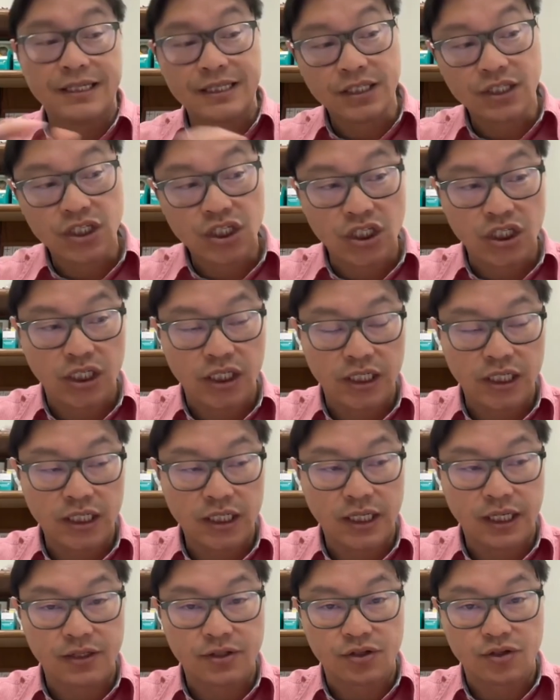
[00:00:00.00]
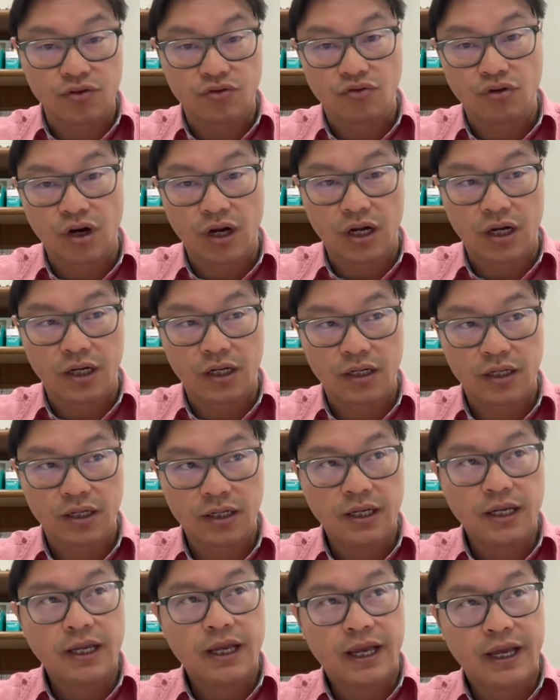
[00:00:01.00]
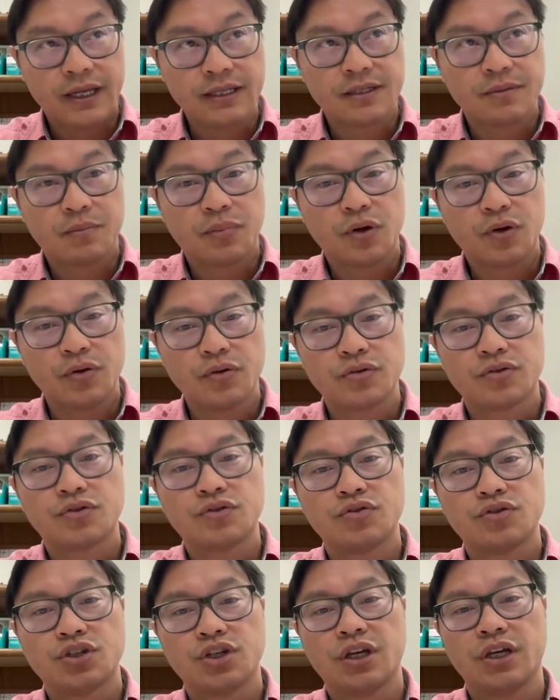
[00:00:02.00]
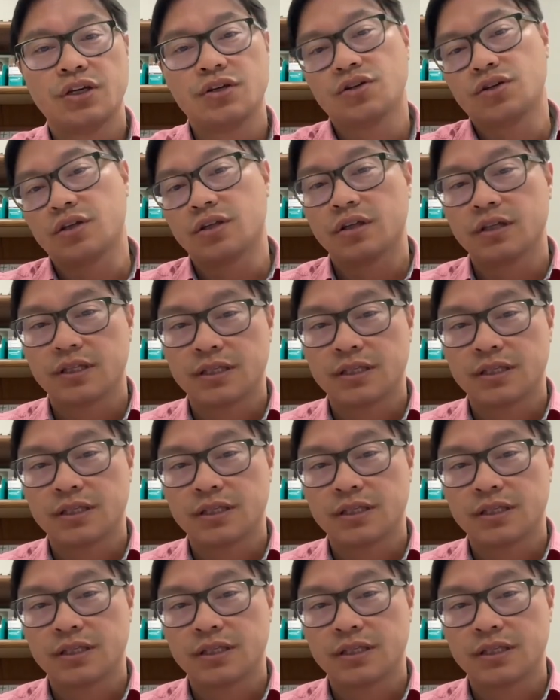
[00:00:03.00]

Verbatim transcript: insulin as a drug as opposed to changing the